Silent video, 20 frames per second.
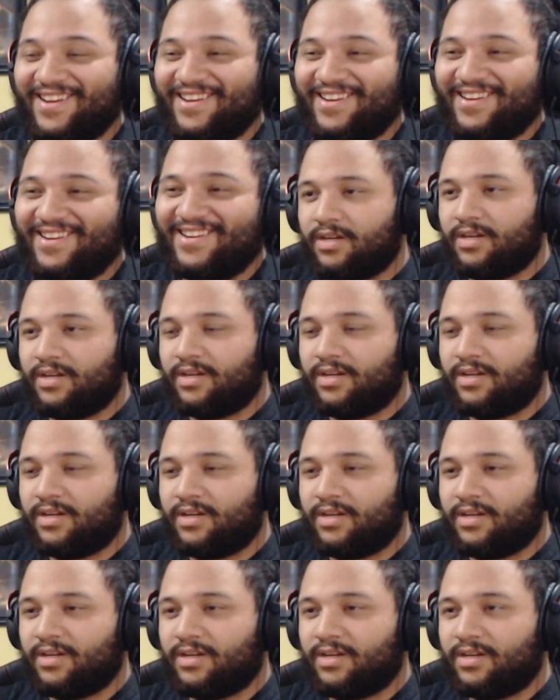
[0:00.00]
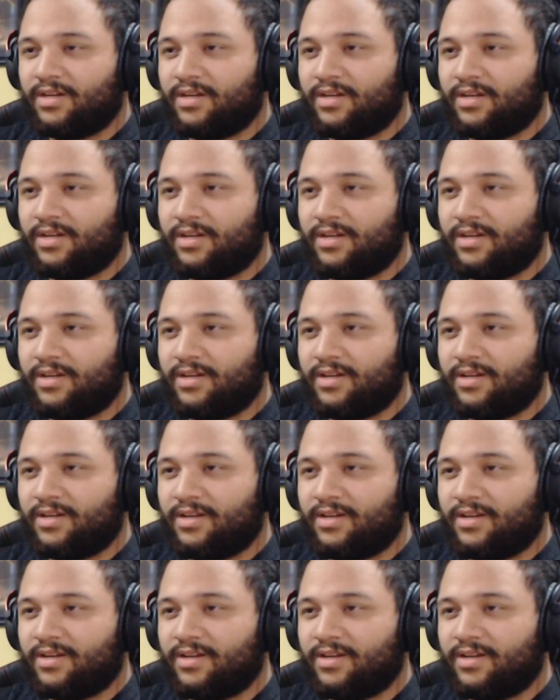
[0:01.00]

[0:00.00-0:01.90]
No one is speaking in this clip.